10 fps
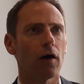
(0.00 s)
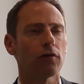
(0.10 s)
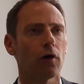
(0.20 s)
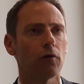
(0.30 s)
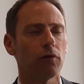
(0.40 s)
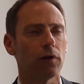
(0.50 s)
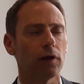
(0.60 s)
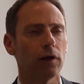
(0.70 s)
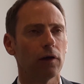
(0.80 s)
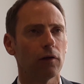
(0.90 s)
So for
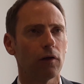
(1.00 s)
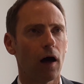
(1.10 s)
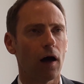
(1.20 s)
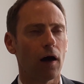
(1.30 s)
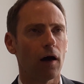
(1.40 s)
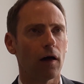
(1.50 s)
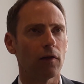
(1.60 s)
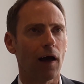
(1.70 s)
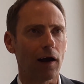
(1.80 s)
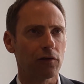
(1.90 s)
the
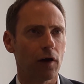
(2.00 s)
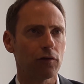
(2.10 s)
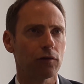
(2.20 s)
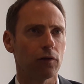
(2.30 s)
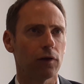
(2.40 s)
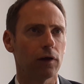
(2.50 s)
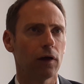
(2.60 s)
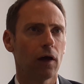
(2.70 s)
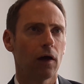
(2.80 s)
access to the